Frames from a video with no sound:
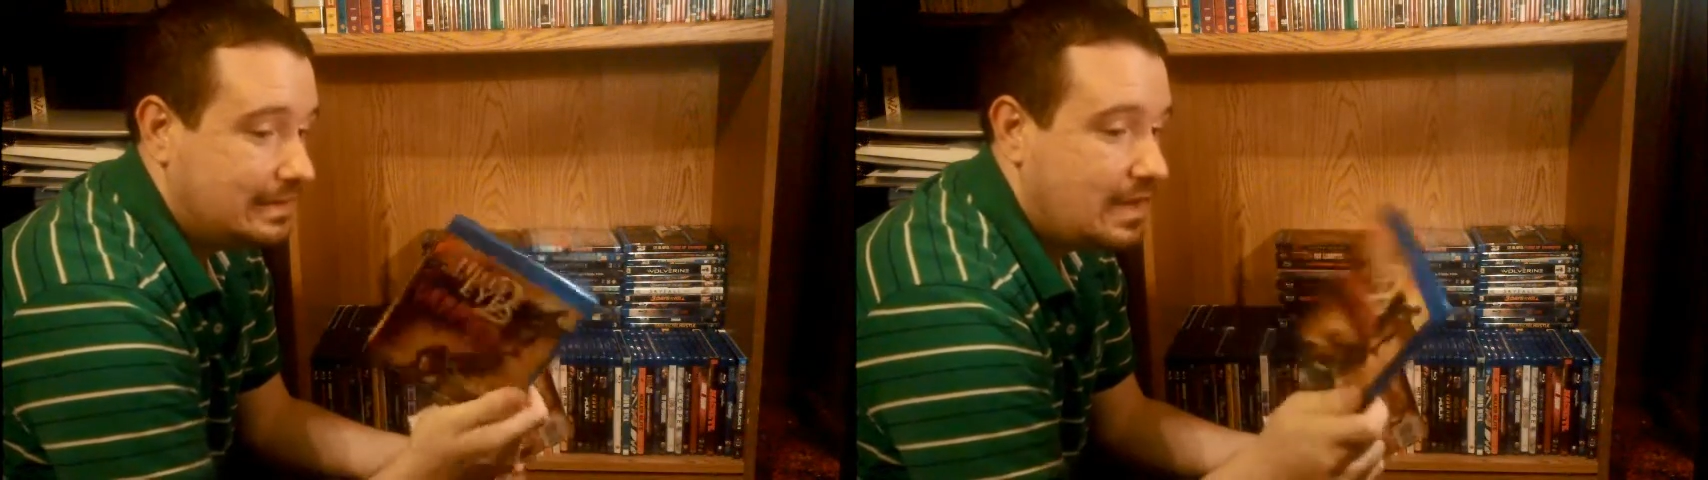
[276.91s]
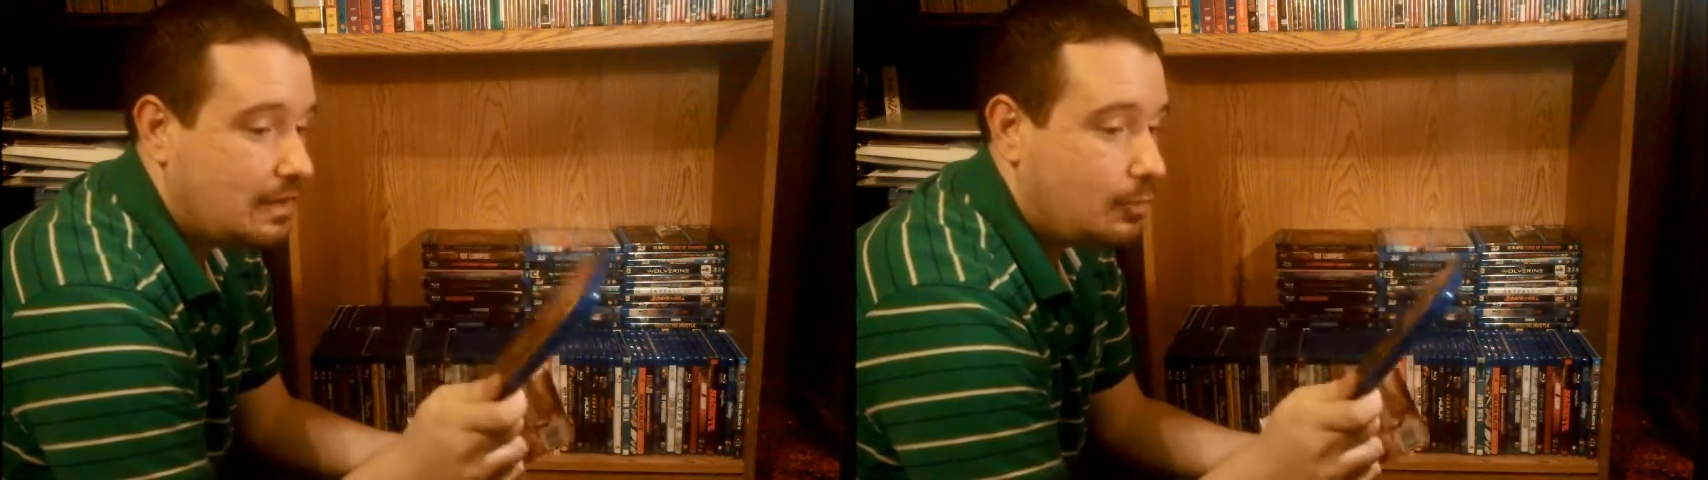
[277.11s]

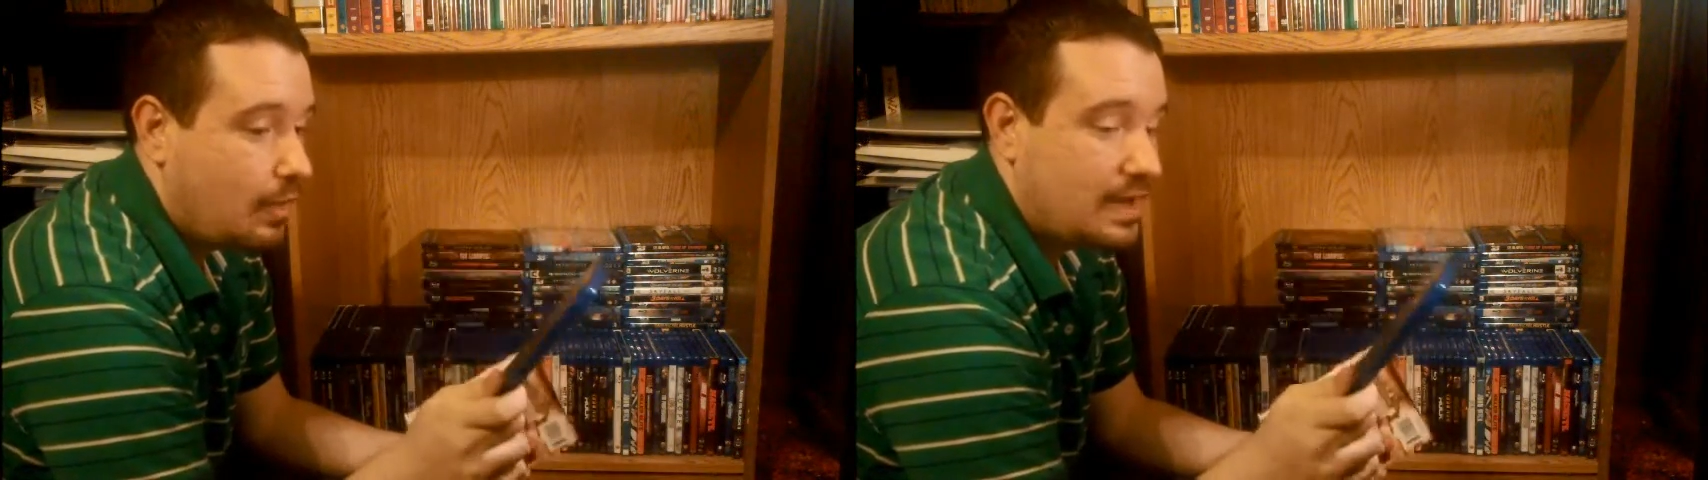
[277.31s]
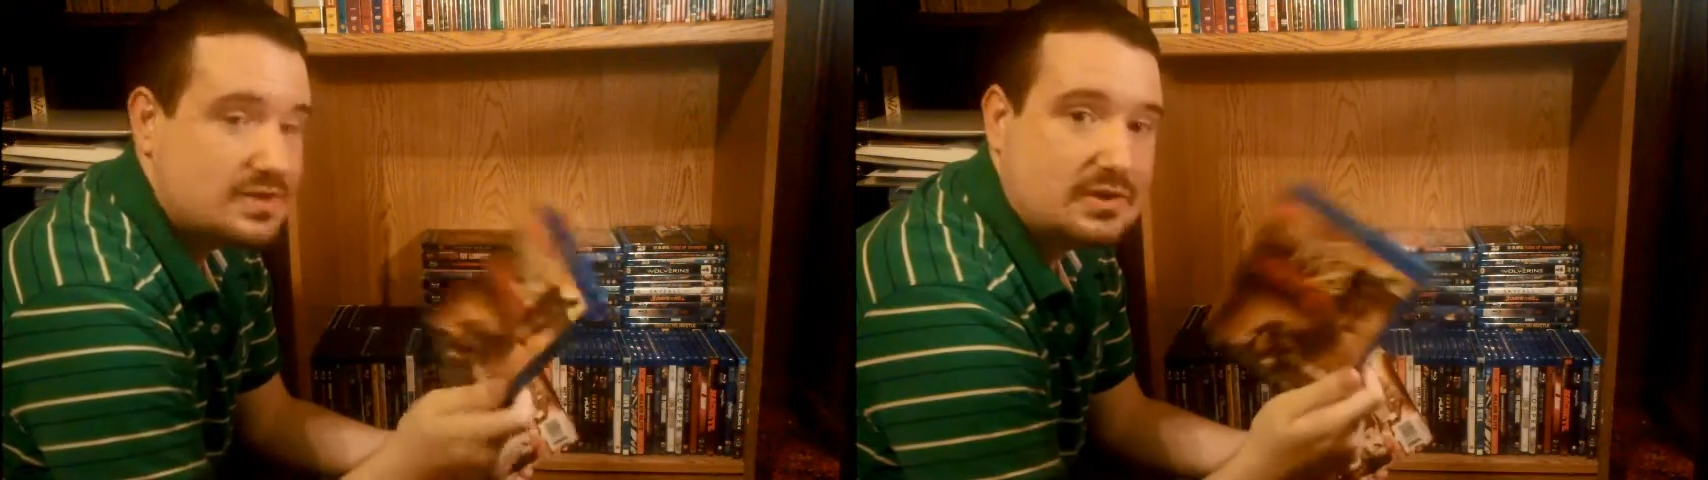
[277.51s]
not
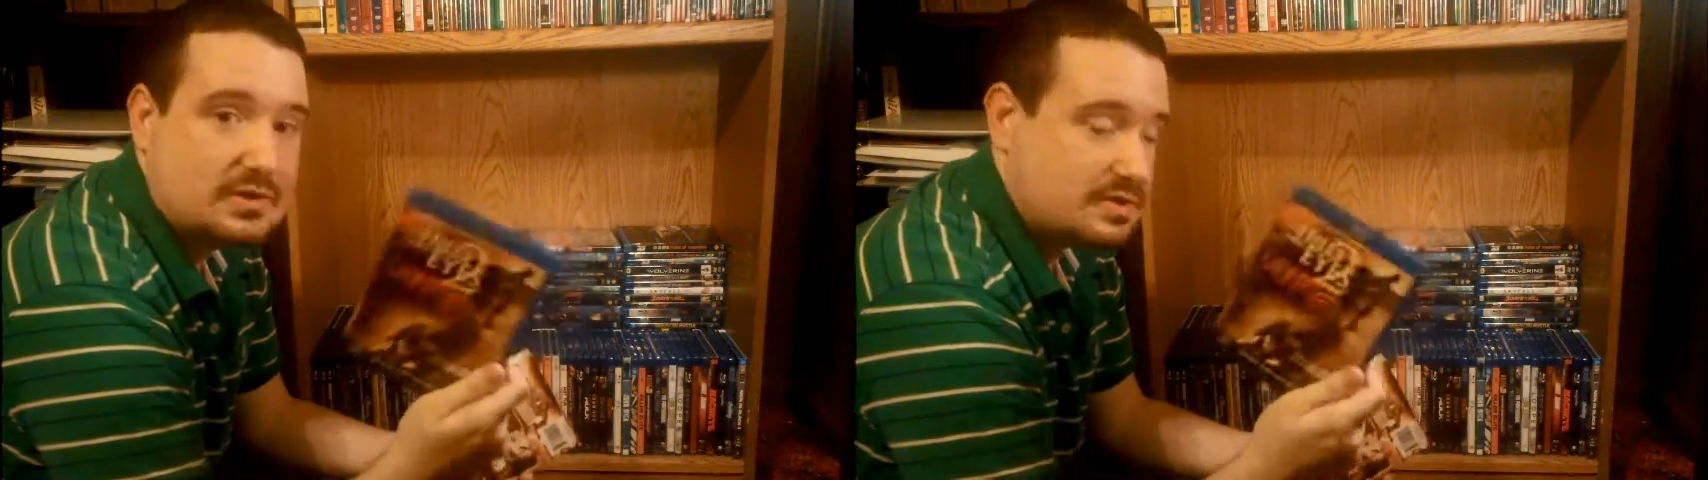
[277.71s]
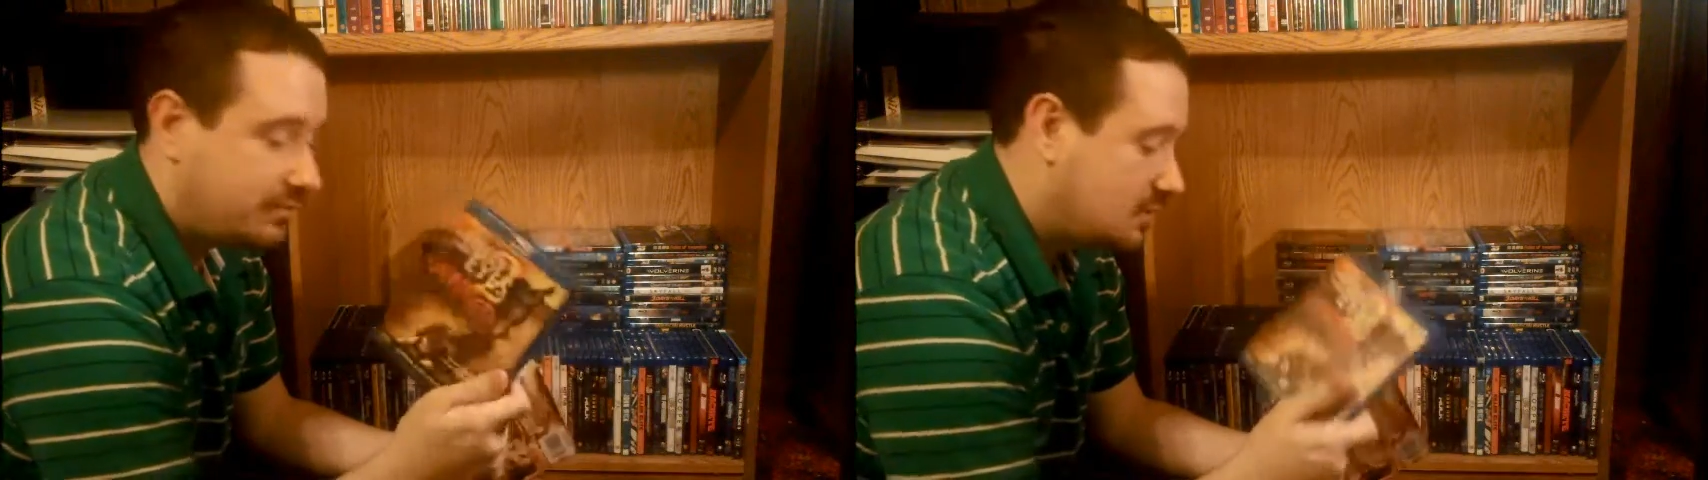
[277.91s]
quite as good
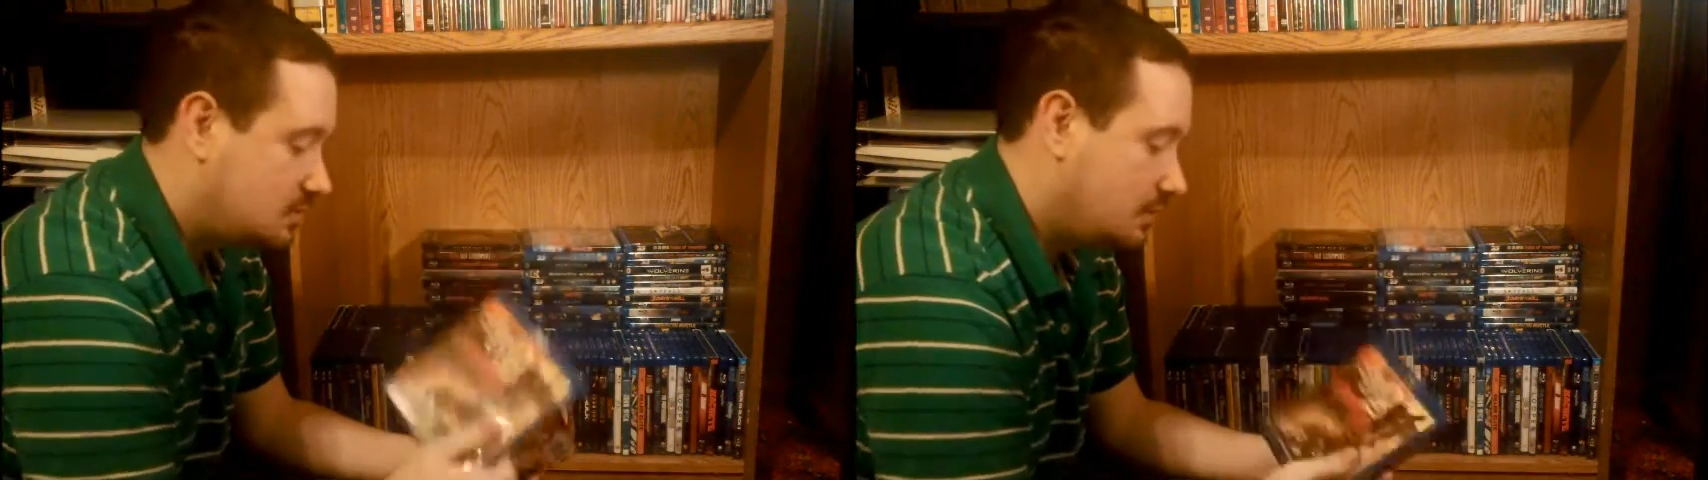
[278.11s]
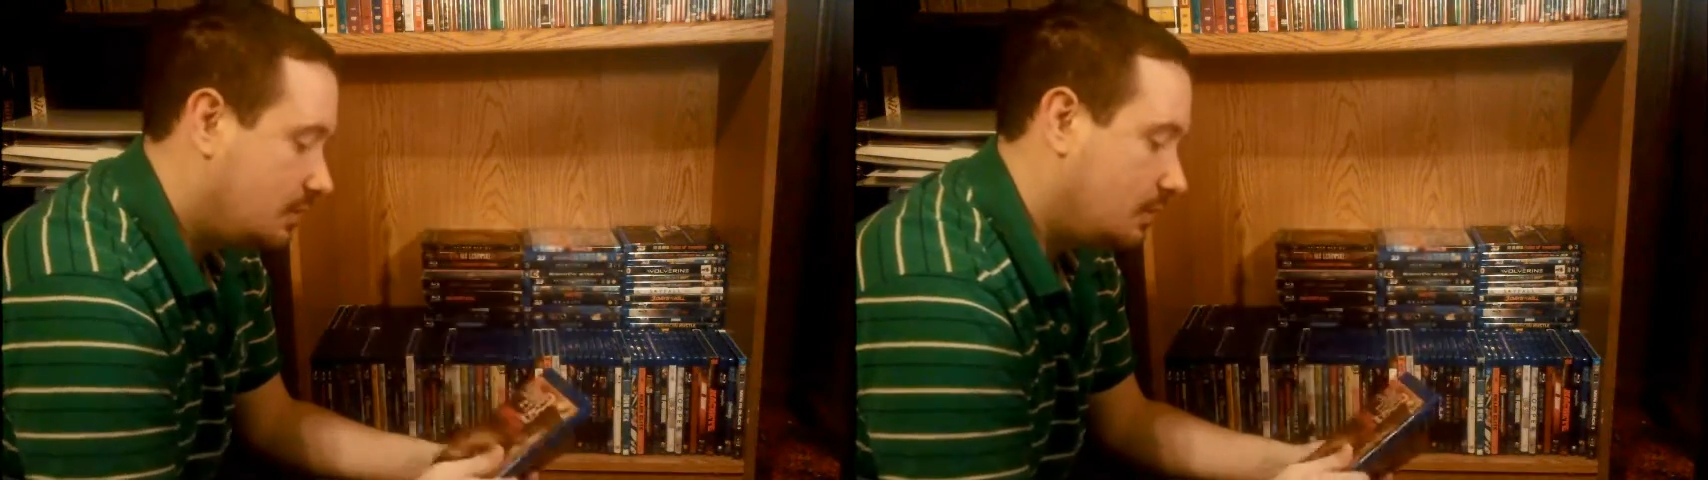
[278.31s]
as the
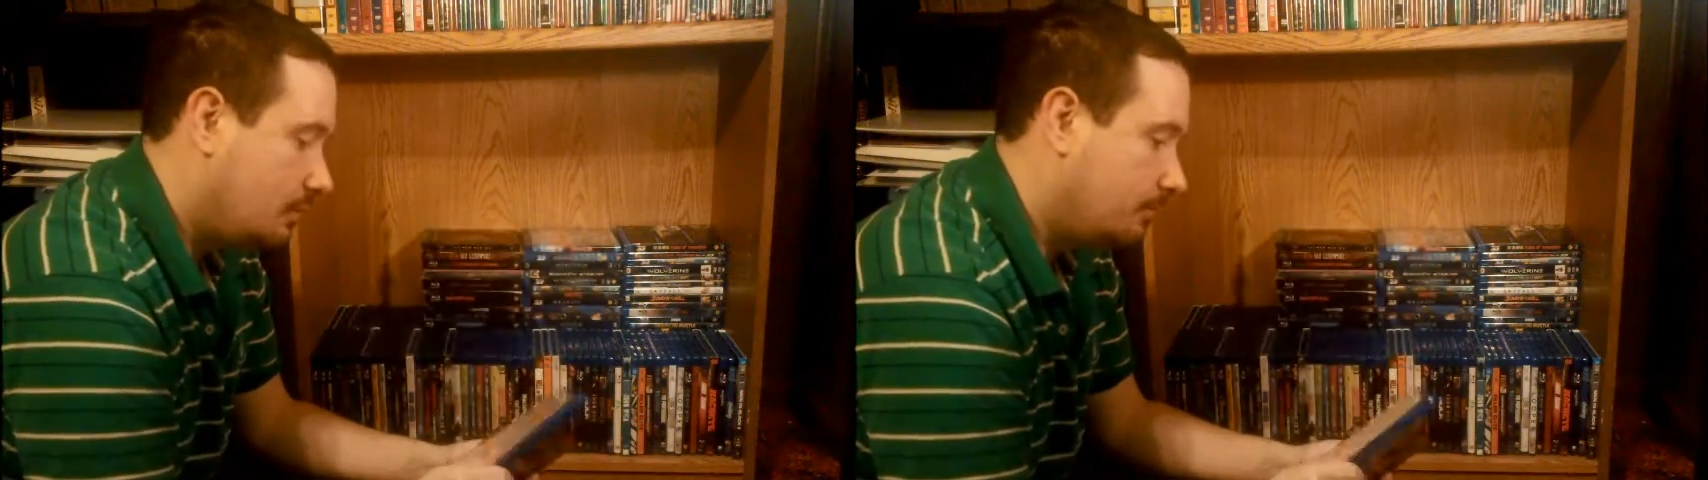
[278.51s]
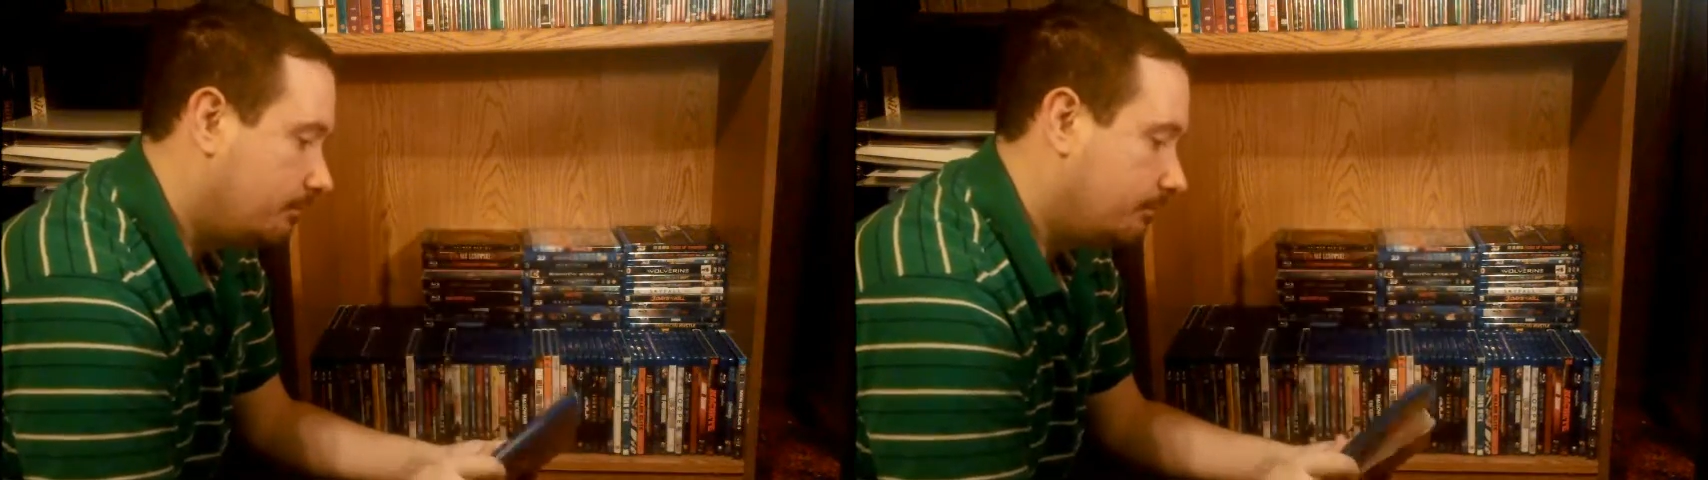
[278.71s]
first one though.